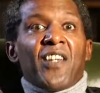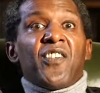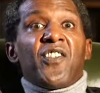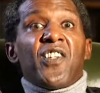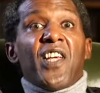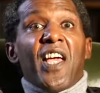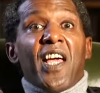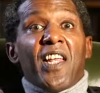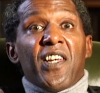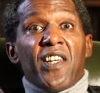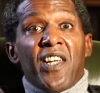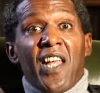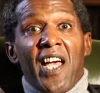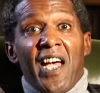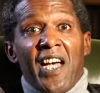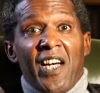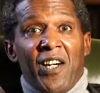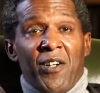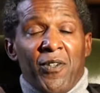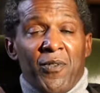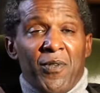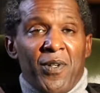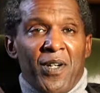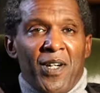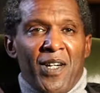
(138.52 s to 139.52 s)
and yet
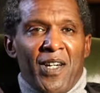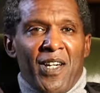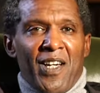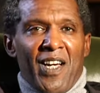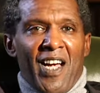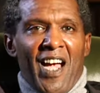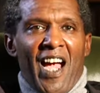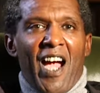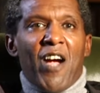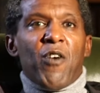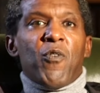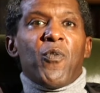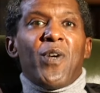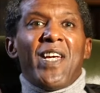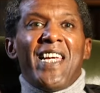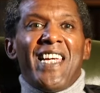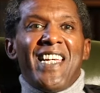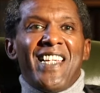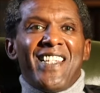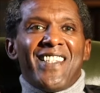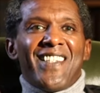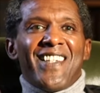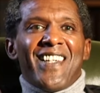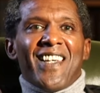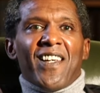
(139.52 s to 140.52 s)
now, how
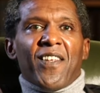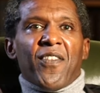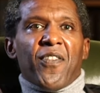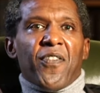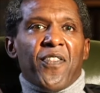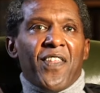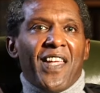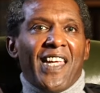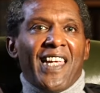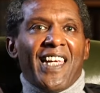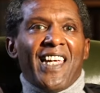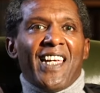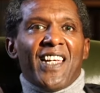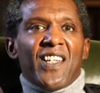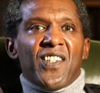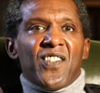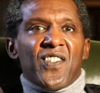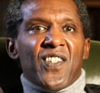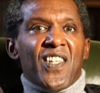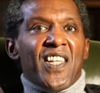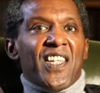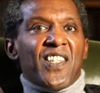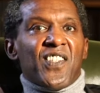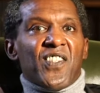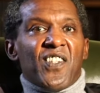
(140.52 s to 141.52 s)
easy a thing
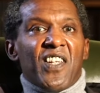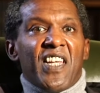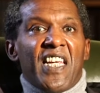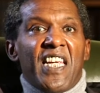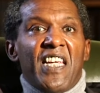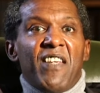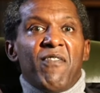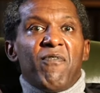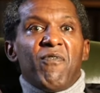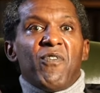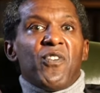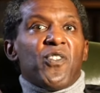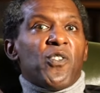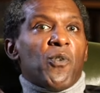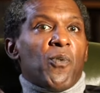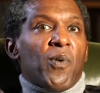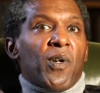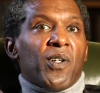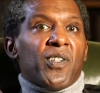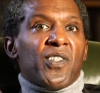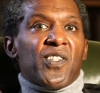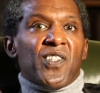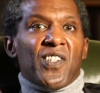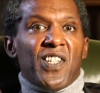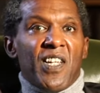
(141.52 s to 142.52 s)
is this even to
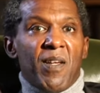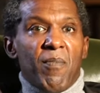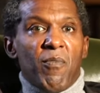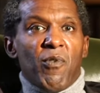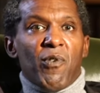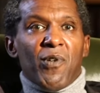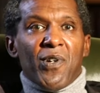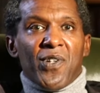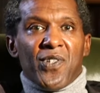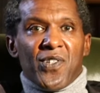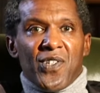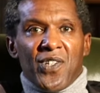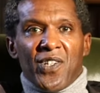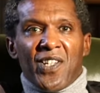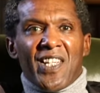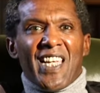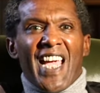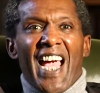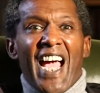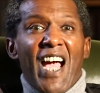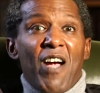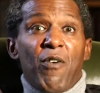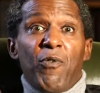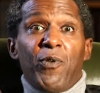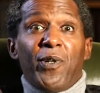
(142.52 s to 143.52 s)
a timorous and
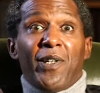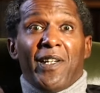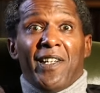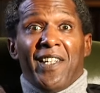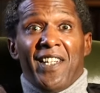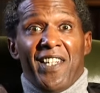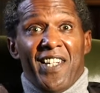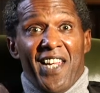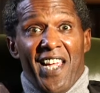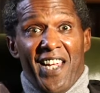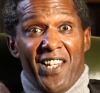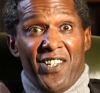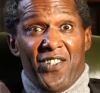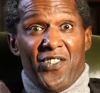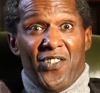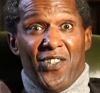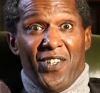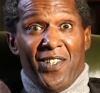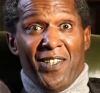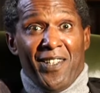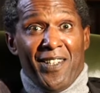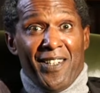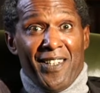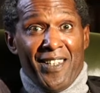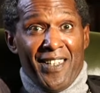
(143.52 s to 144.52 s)
cowardly
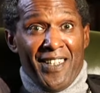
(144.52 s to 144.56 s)
nature?